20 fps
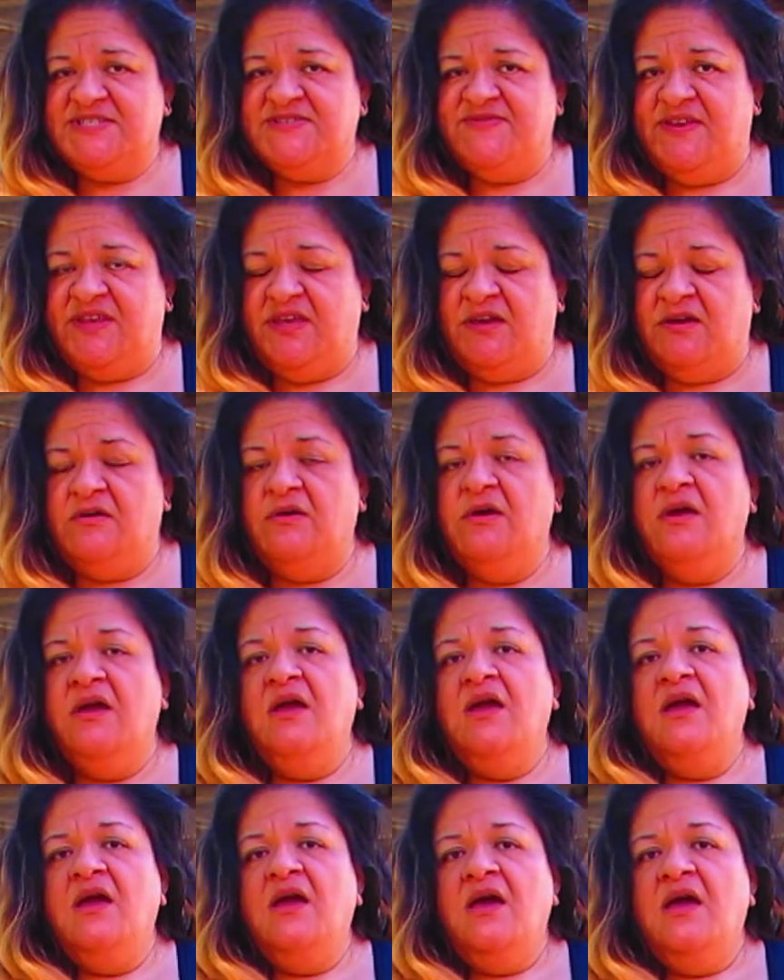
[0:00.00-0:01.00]
video,
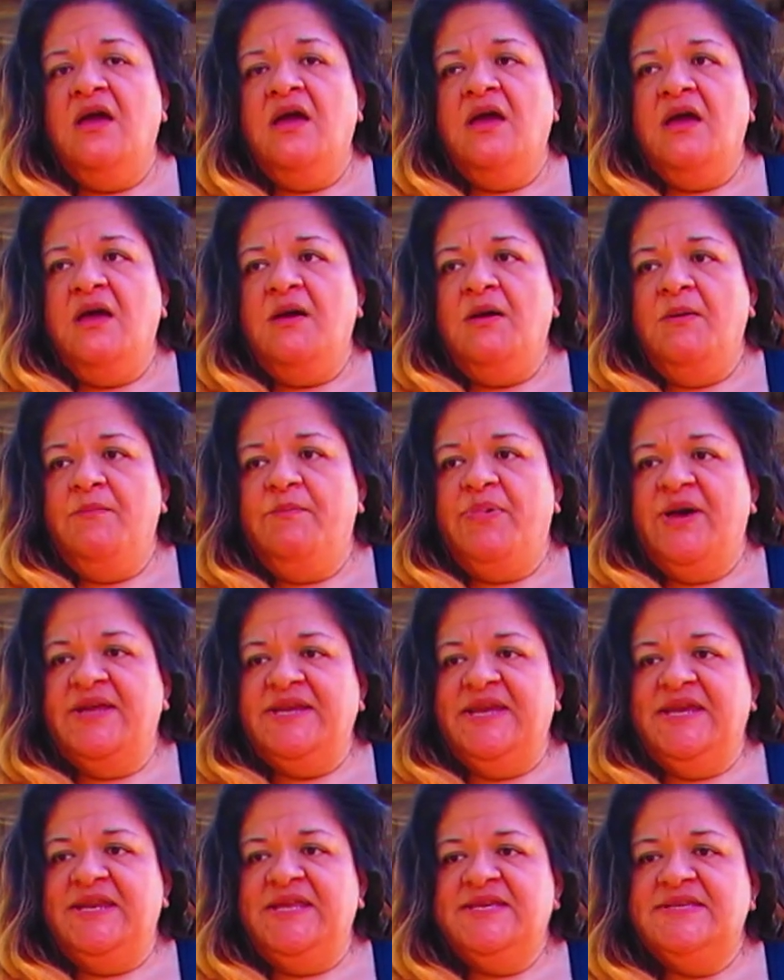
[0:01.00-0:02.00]
but
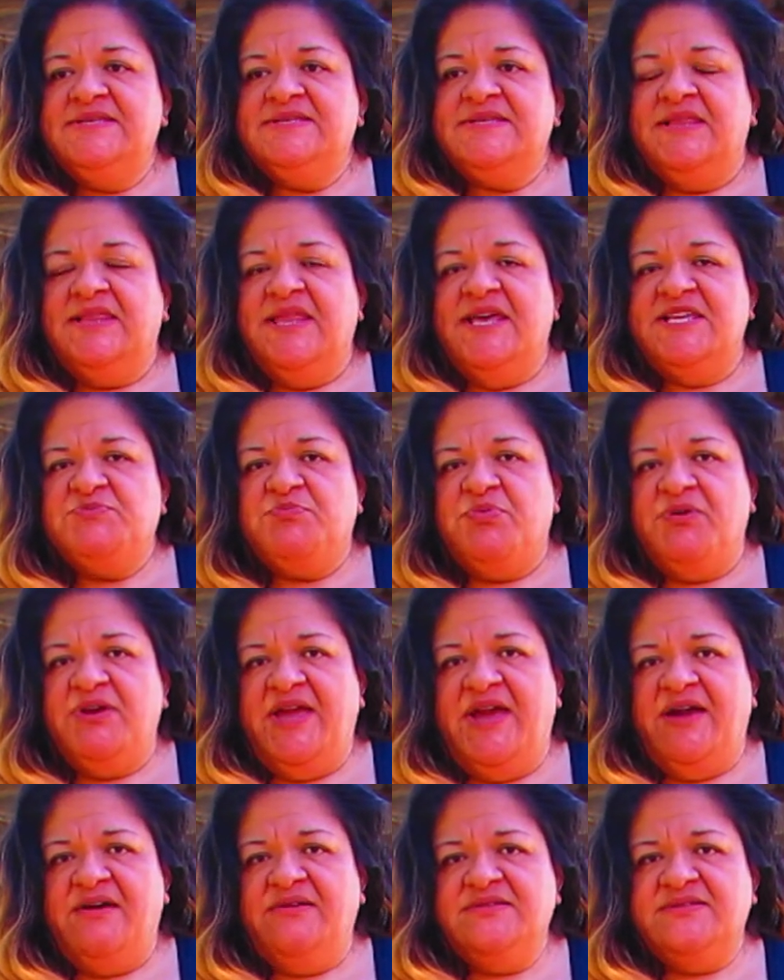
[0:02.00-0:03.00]
it is less
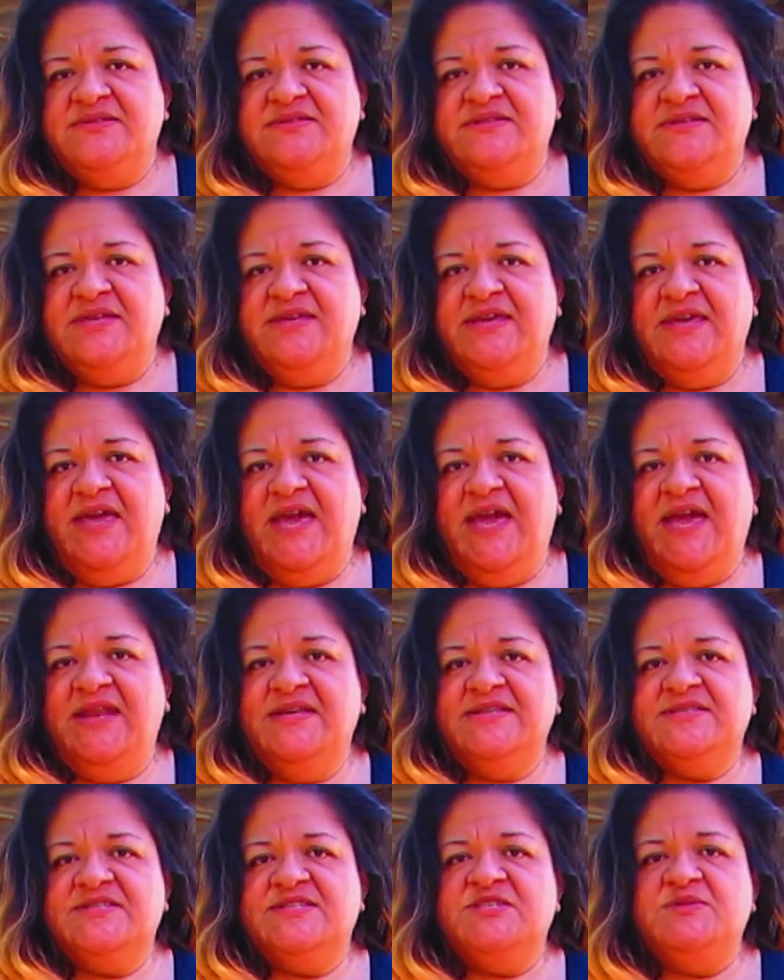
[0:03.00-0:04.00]
pronounced and
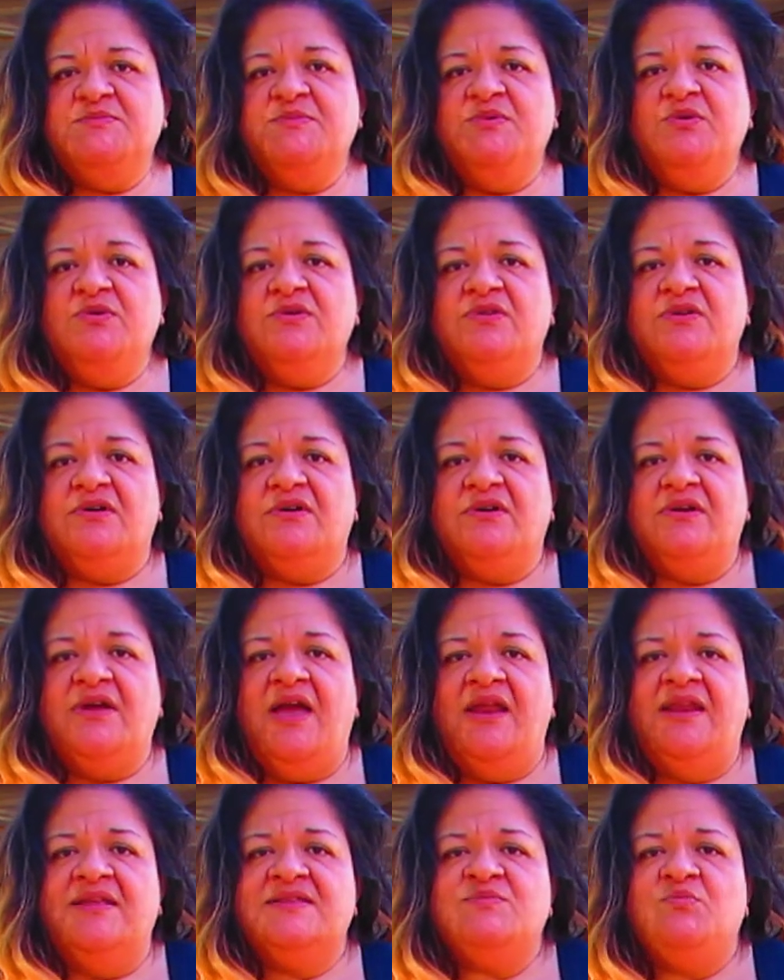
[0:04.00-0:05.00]
it's smoother
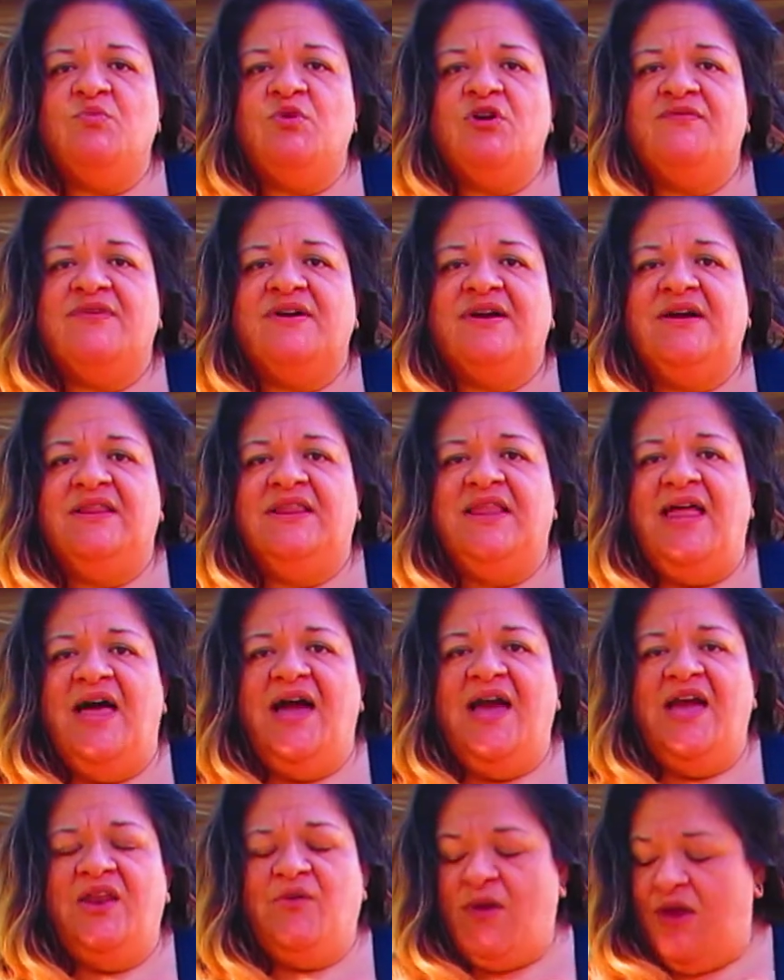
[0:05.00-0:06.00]
and it's more of a
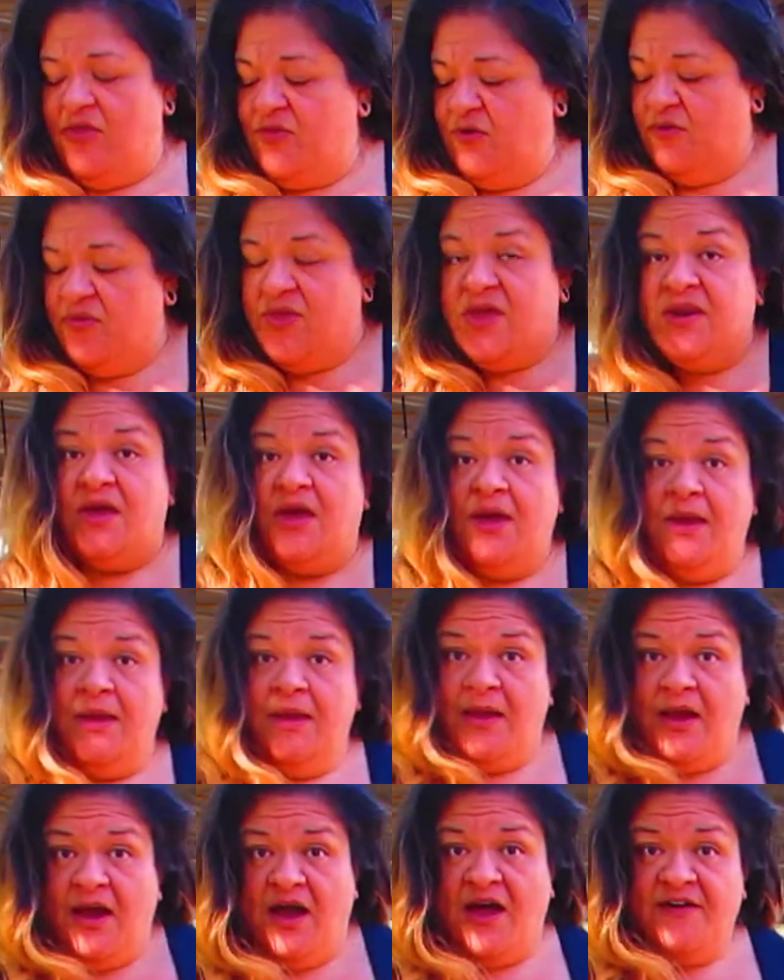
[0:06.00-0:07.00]
glide rather than an
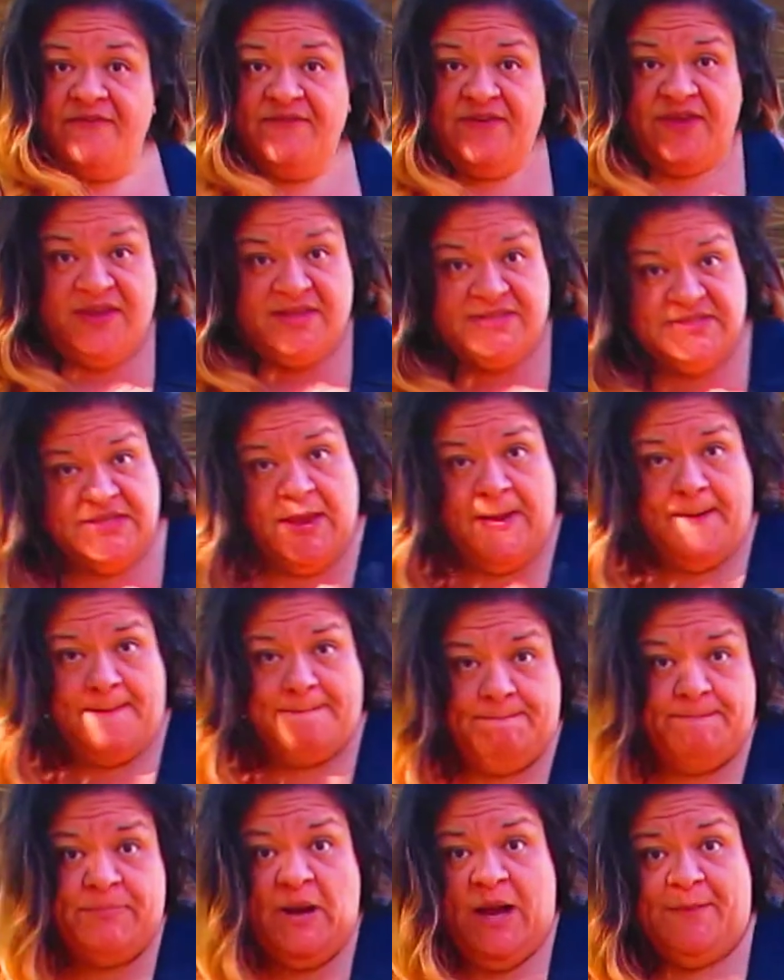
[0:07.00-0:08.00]
obvious
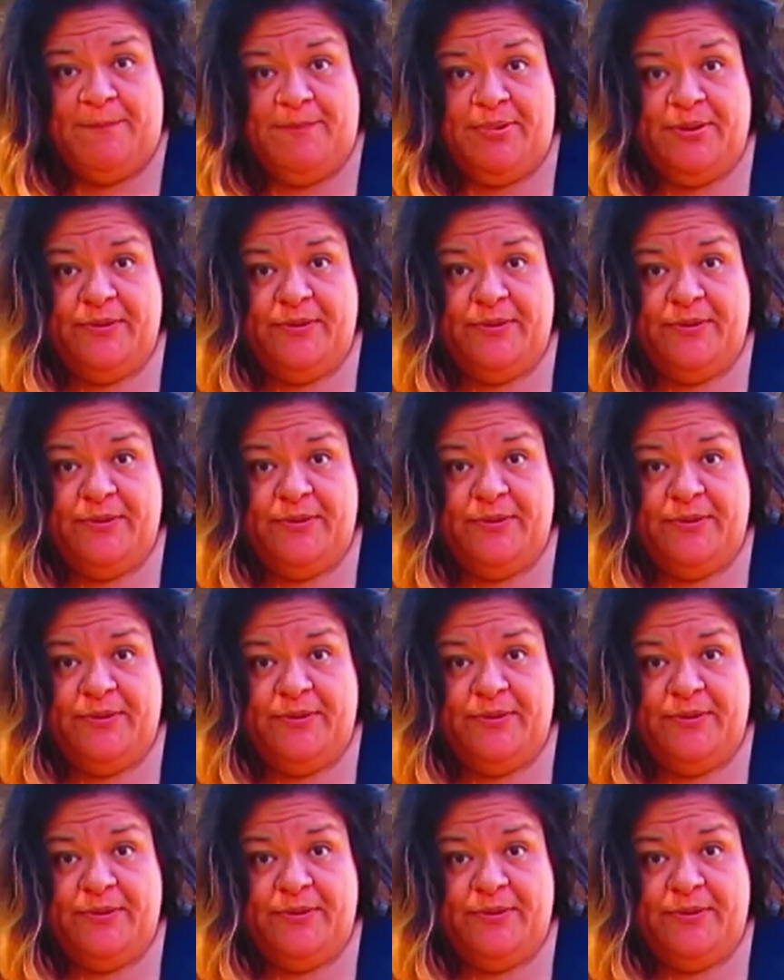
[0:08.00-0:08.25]
bump.